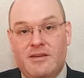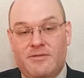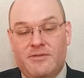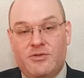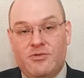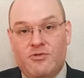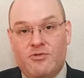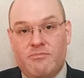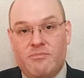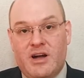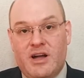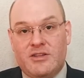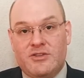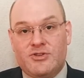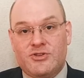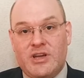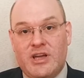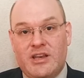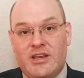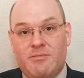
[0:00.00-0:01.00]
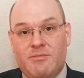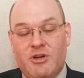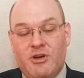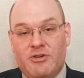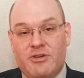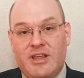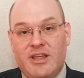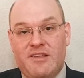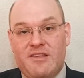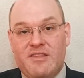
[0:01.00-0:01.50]
too much
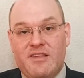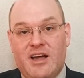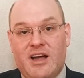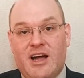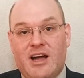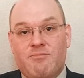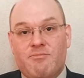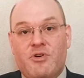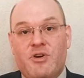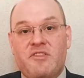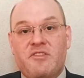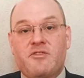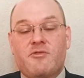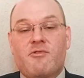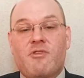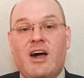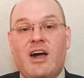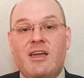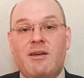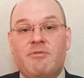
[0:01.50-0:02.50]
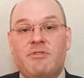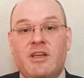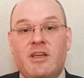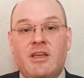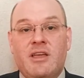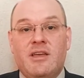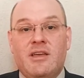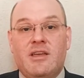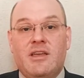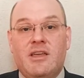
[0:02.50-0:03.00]
antibiotics are prescribed,
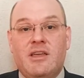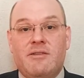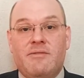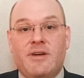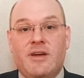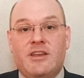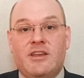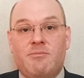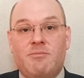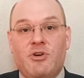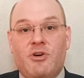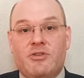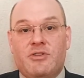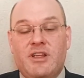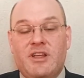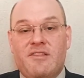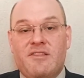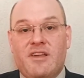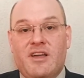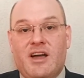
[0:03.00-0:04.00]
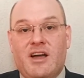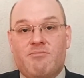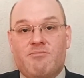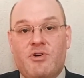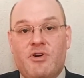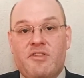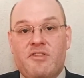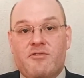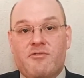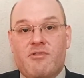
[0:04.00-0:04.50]
if antibiotics are
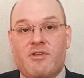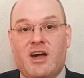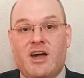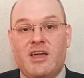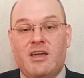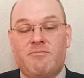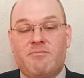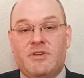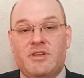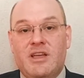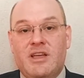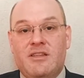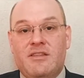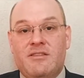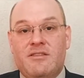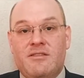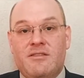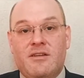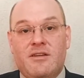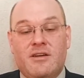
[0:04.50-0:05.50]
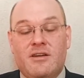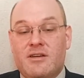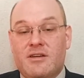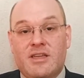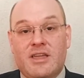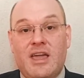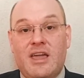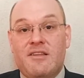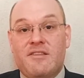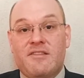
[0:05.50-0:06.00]
prescribed in
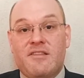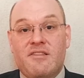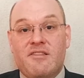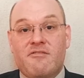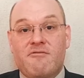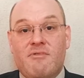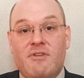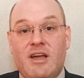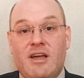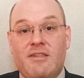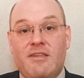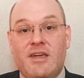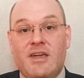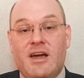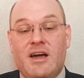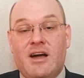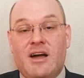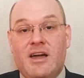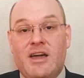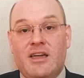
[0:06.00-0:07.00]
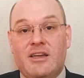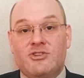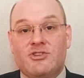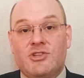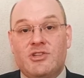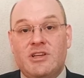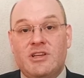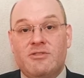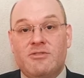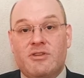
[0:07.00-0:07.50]
cases where they are
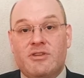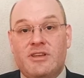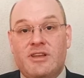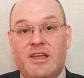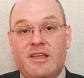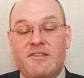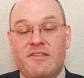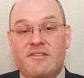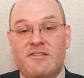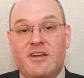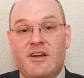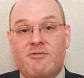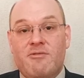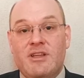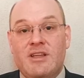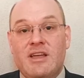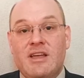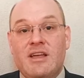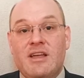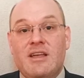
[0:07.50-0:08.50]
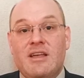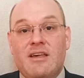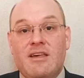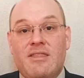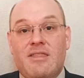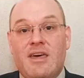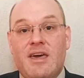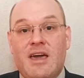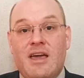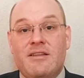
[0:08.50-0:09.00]
actually not necessary,
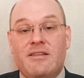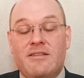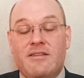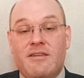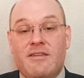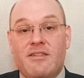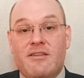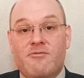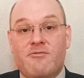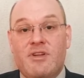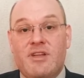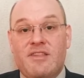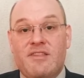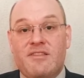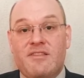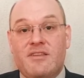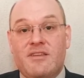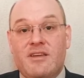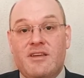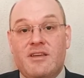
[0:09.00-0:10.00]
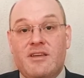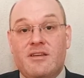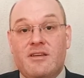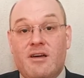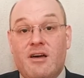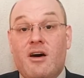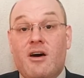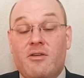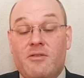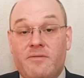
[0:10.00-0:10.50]
then the risk
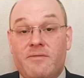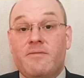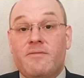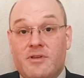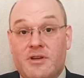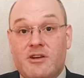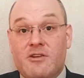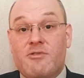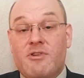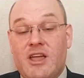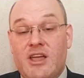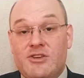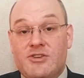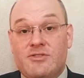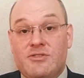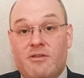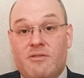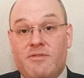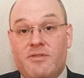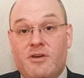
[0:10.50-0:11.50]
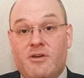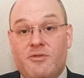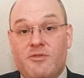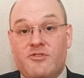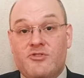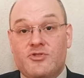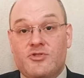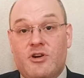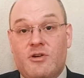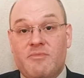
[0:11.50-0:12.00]
of the creation of
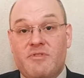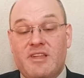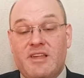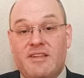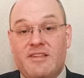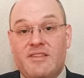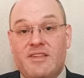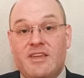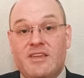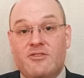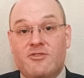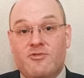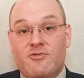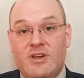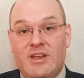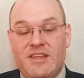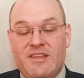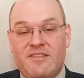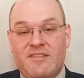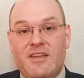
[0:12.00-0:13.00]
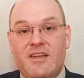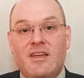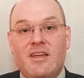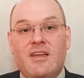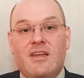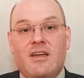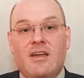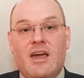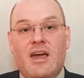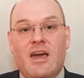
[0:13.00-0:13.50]
those germs is increased.
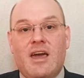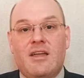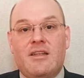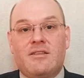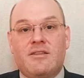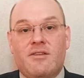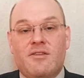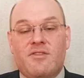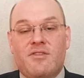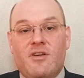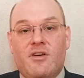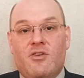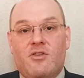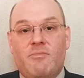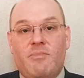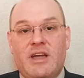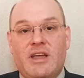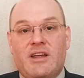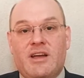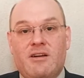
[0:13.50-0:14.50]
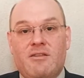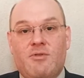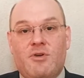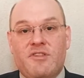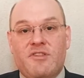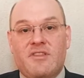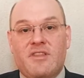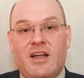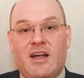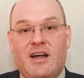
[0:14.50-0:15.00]
And so Beda
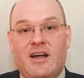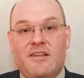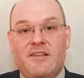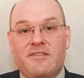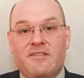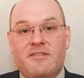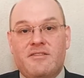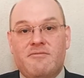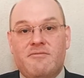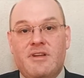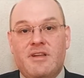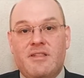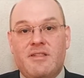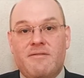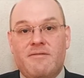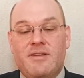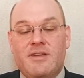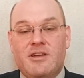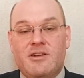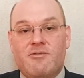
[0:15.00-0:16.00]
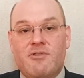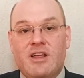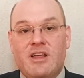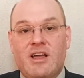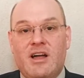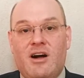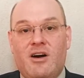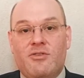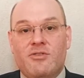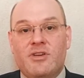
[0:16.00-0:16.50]
was tasked with
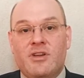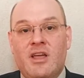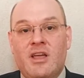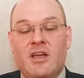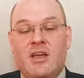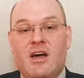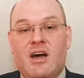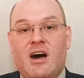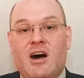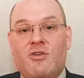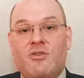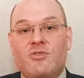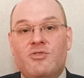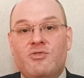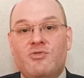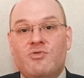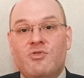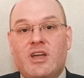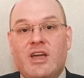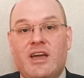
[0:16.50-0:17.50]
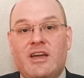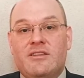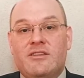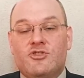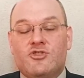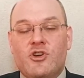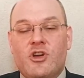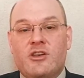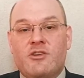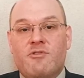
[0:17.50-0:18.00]
figuring out how to get
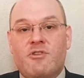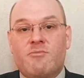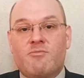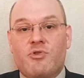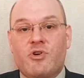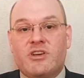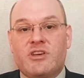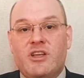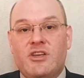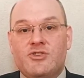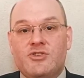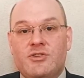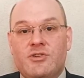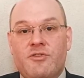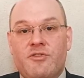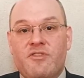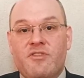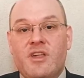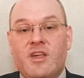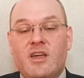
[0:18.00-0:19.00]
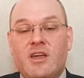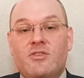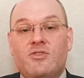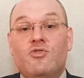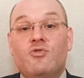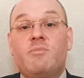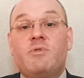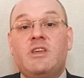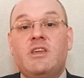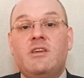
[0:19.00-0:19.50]
general practitioners
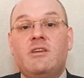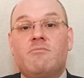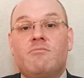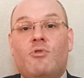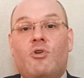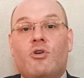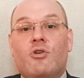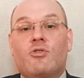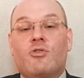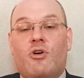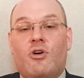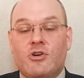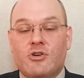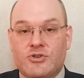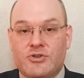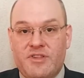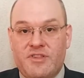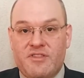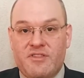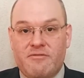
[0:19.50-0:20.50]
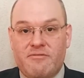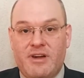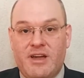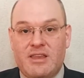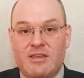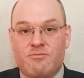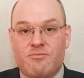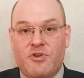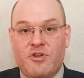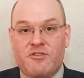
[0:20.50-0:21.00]
to be more cautious
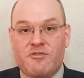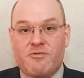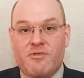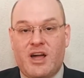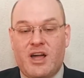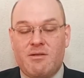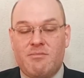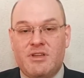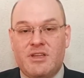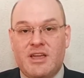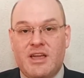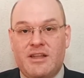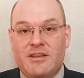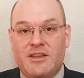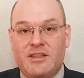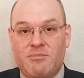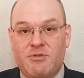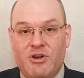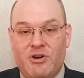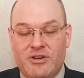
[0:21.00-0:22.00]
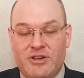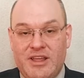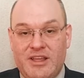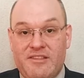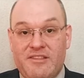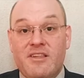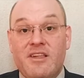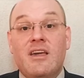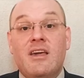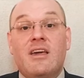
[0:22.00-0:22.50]
when prescribing
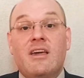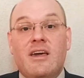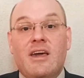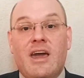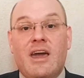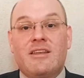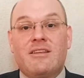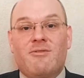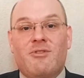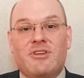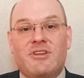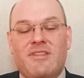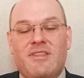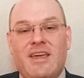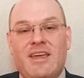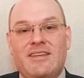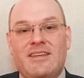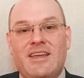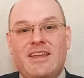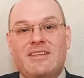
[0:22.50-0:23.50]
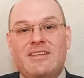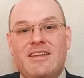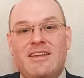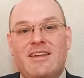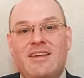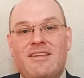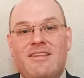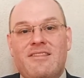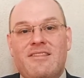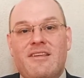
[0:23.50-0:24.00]
antibiotics. And what they did
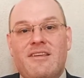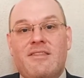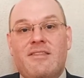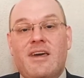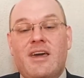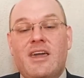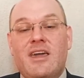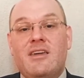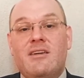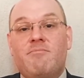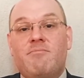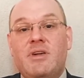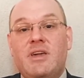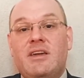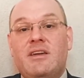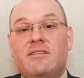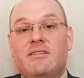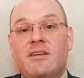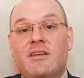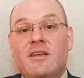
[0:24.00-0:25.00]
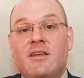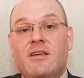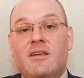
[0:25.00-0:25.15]
is they picked